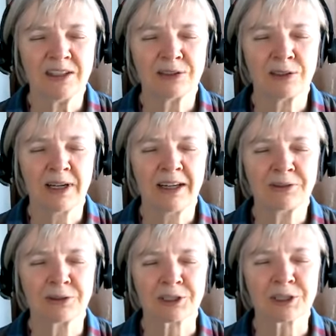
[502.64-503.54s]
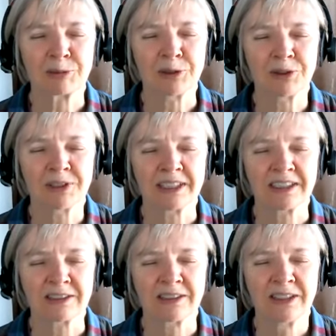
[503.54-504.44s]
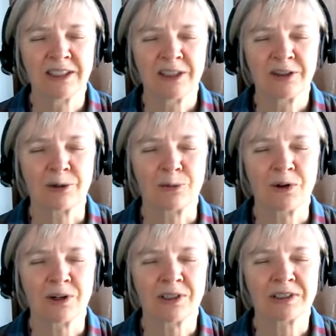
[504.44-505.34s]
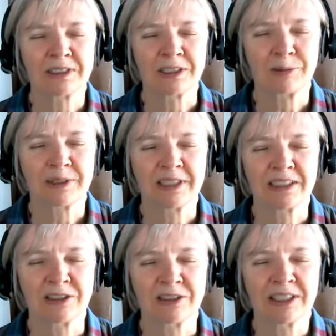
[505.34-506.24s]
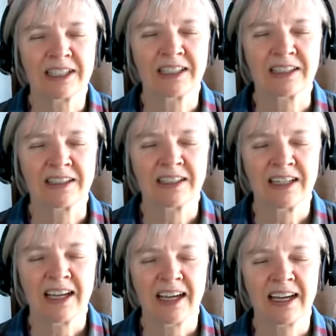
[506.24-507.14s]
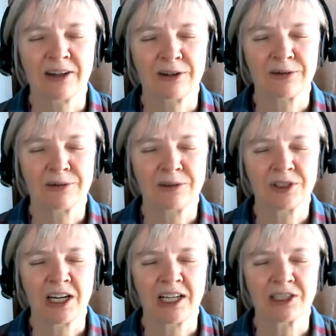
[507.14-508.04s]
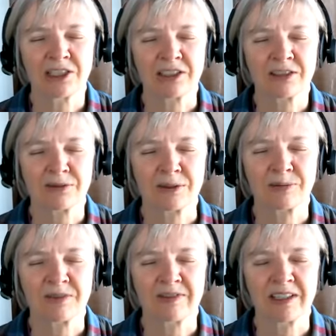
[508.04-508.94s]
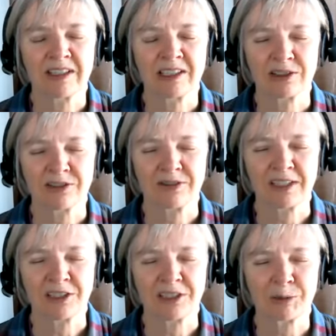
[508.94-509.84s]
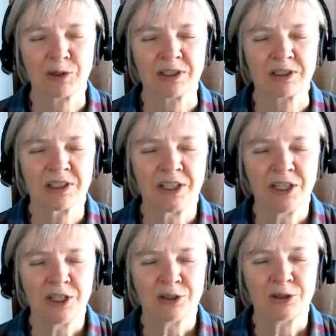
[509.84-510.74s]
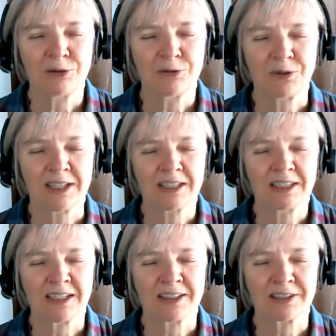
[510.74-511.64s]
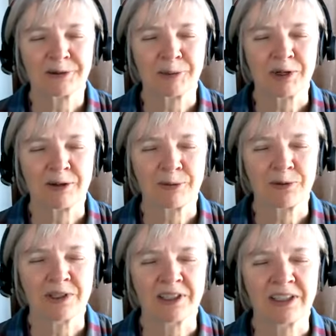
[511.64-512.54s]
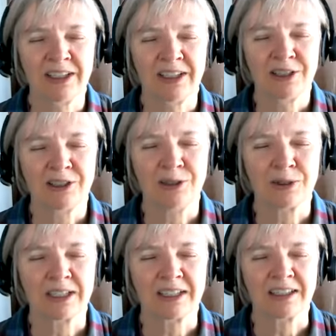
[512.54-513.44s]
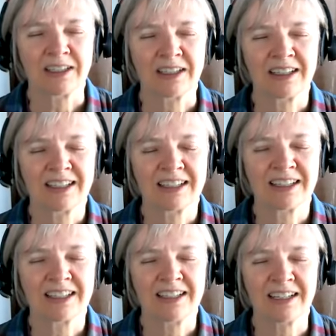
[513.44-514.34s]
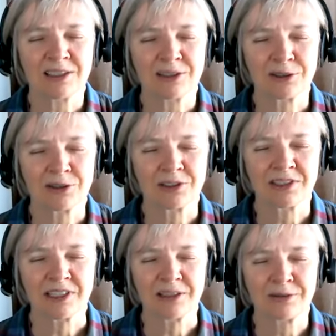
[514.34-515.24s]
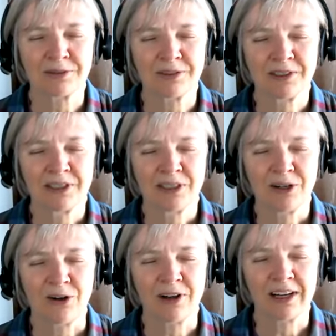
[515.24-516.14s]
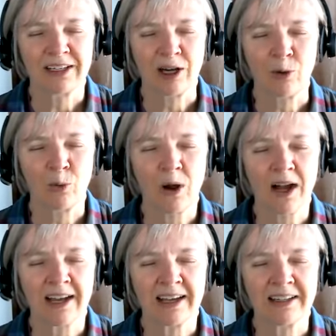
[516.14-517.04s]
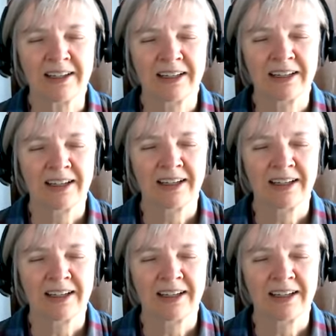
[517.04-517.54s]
So after exploring the wall a little bit and looking at how the view changes from the various vantage points, you find a spot where you can nestle yourself on a wide